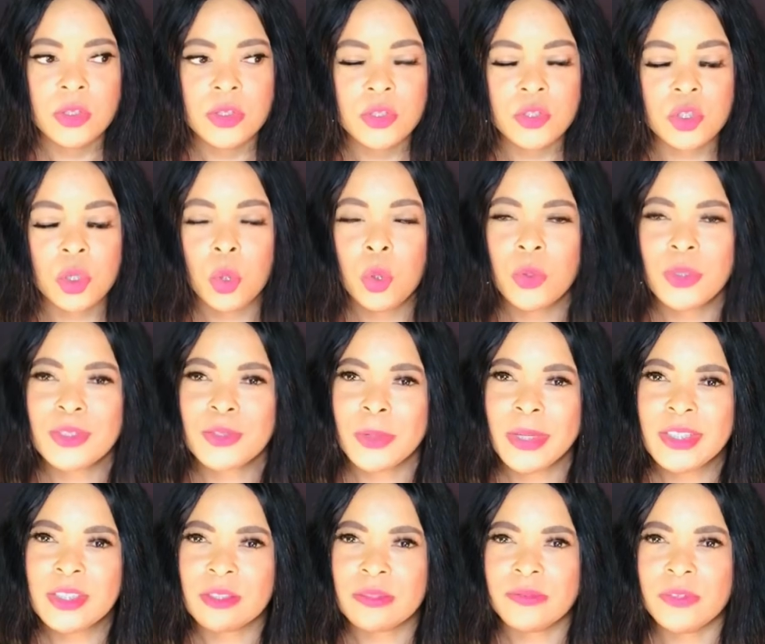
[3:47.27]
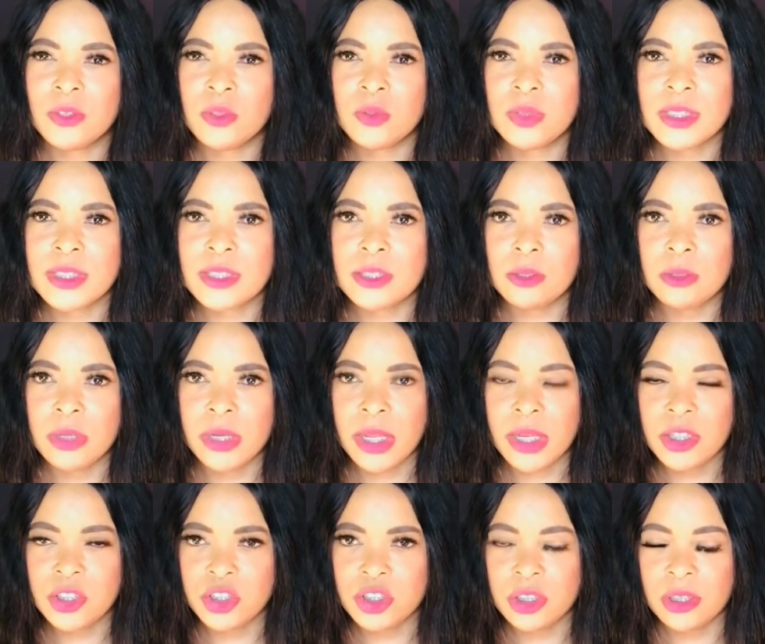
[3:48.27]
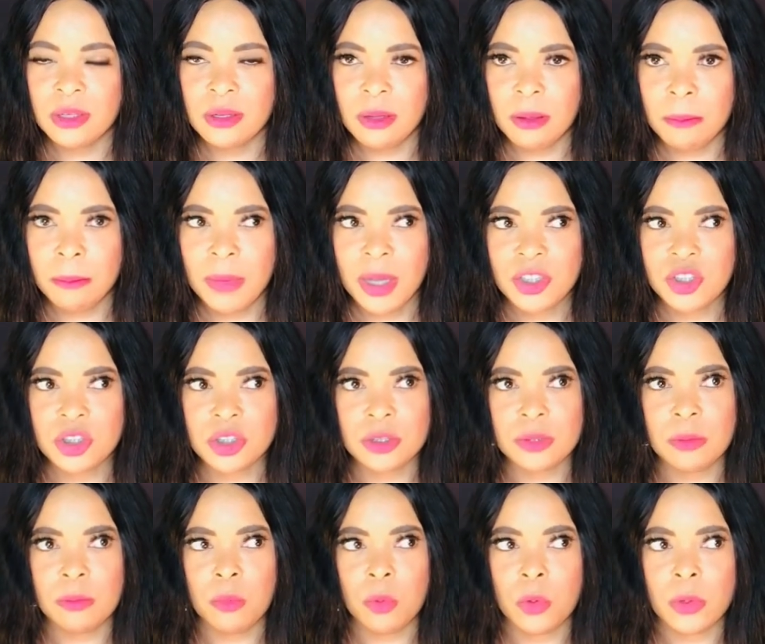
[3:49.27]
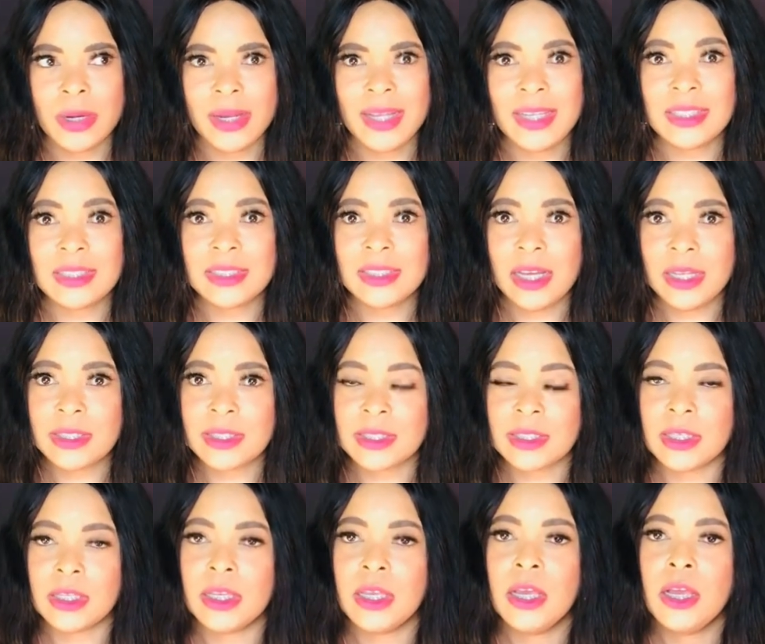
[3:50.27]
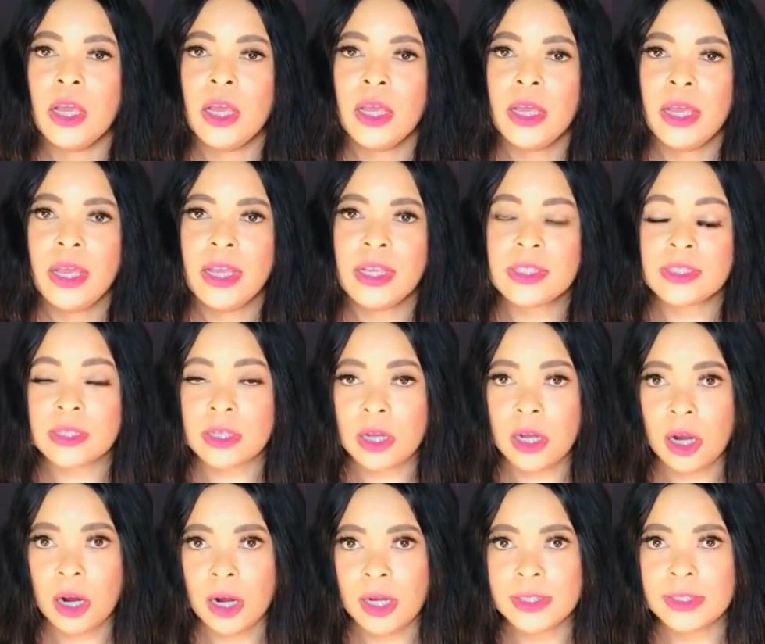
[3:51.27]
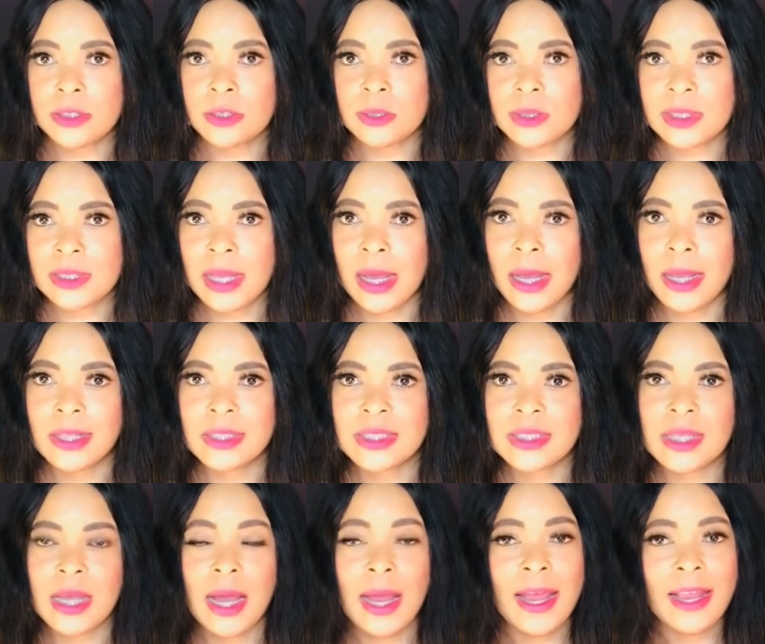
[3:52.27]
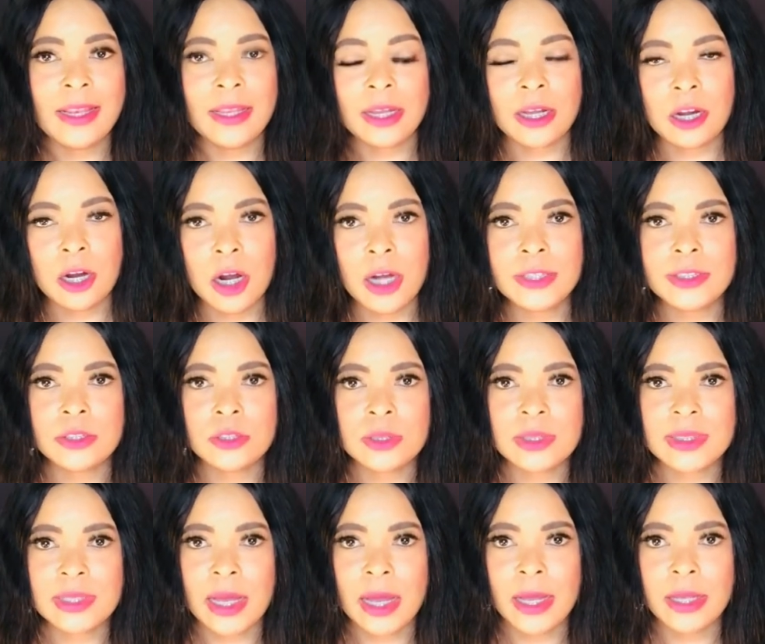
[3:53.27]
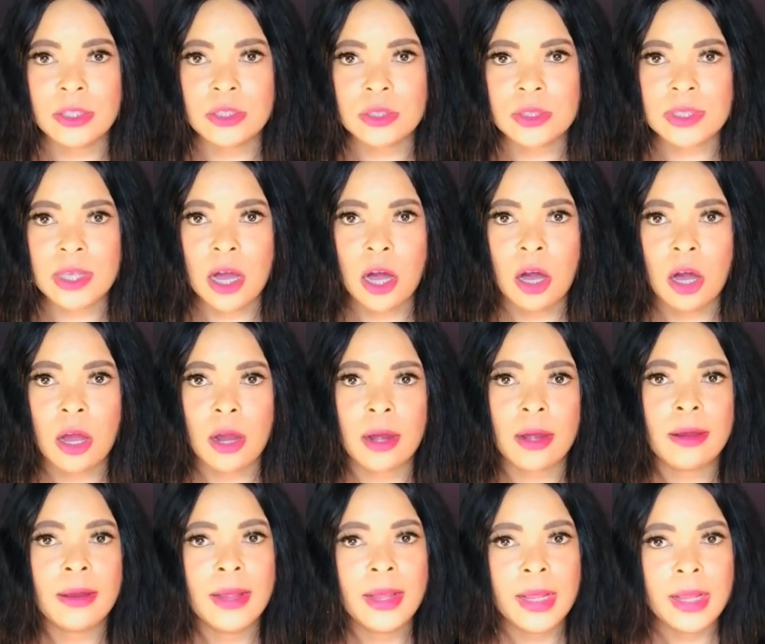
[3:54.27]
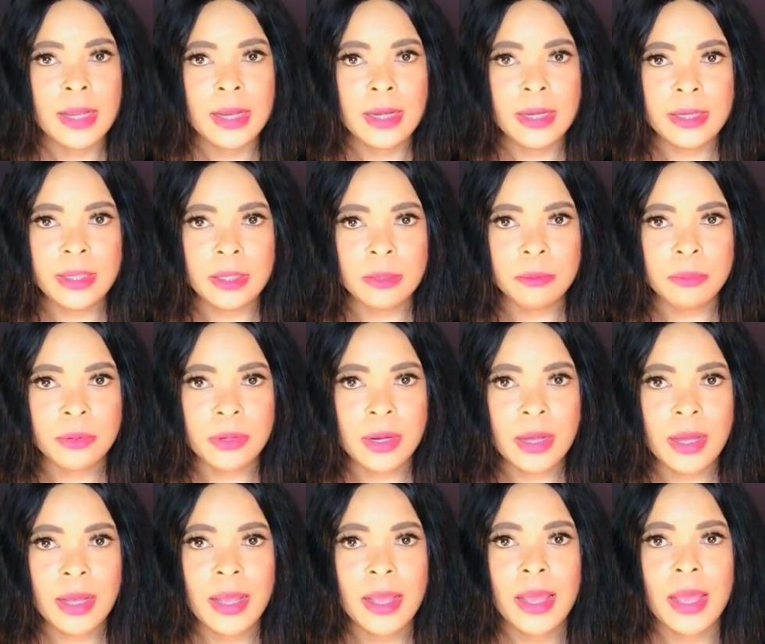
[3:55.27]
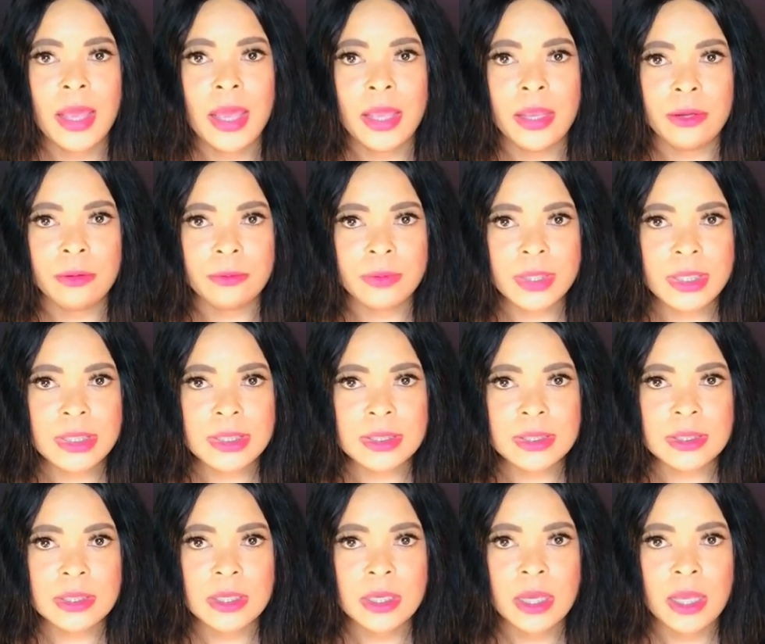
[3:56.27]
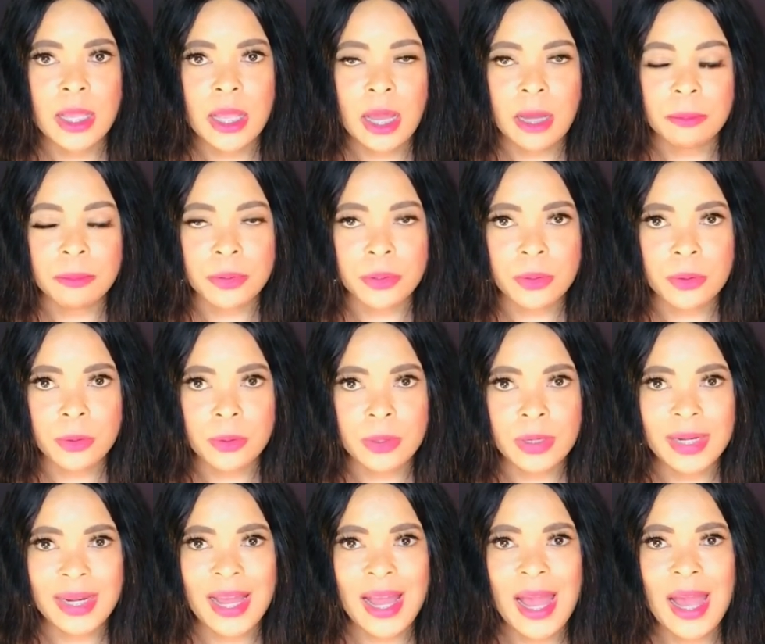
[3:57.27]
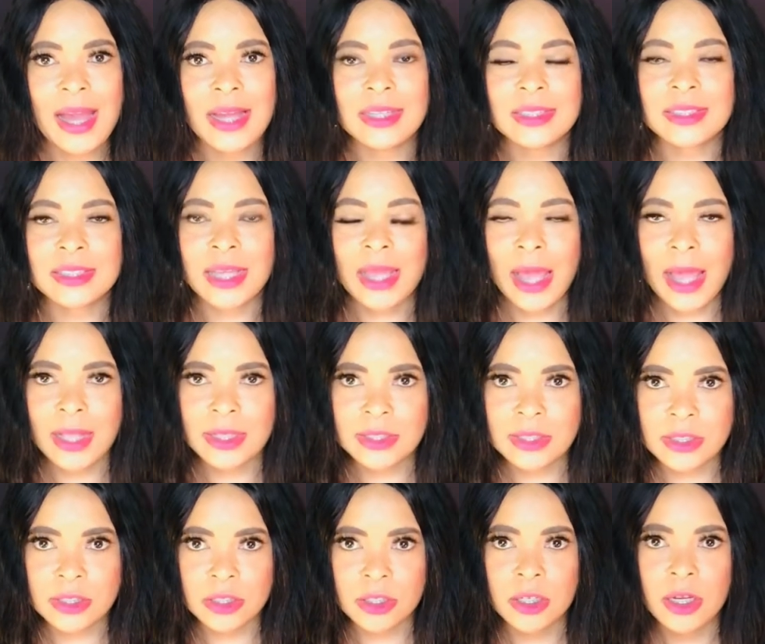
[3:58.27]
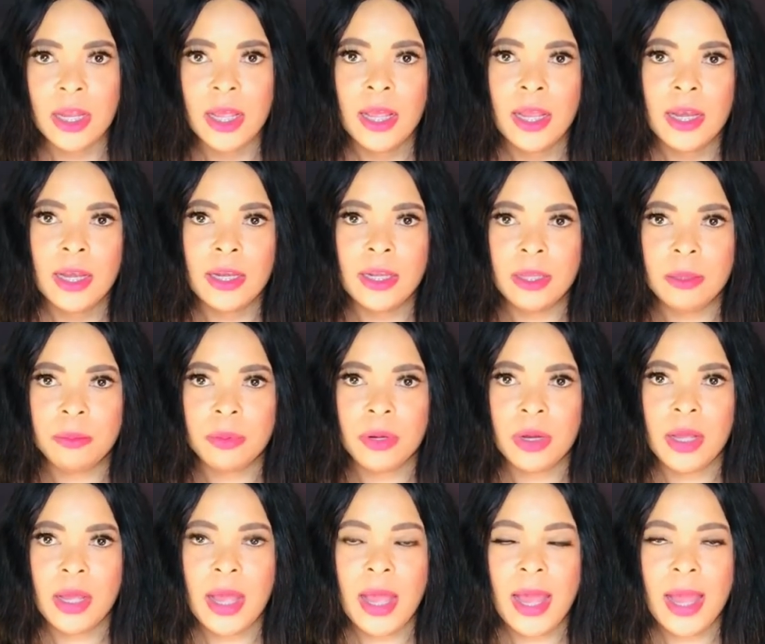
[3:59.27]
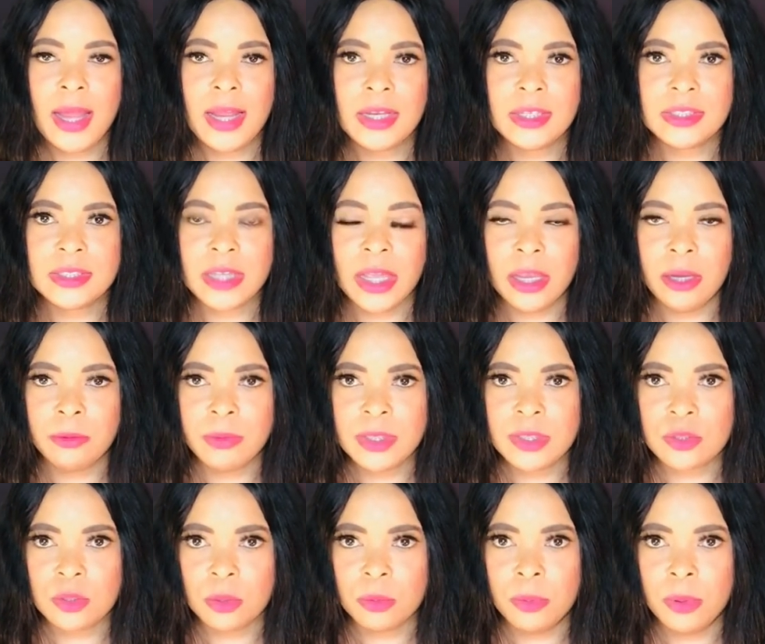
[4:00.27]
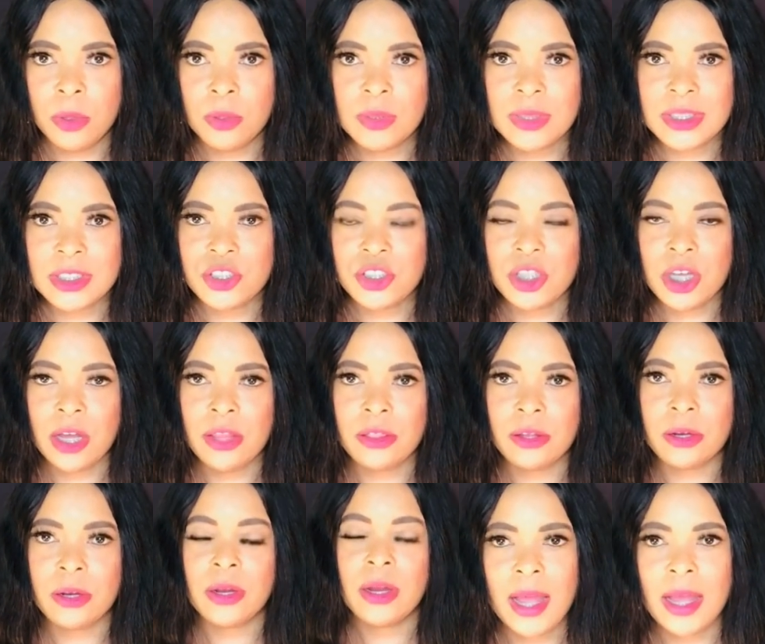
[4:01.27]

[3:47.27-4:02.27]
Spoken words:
So who is going to feel this lunation much more intensely? It's the cardinal signs, and the cardinal signs are Libra, Aries, Capricorn, and Cancer. Libra and Aries oppose each other.